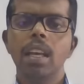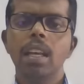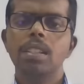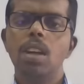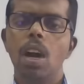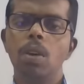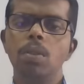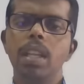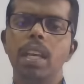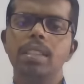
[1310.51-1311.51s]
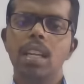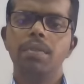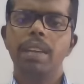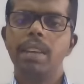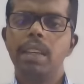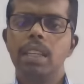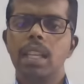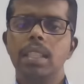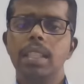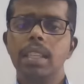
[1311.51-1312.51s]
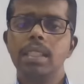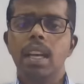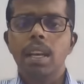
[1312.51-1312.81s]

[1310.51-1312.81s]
So how they are surviving in that sense?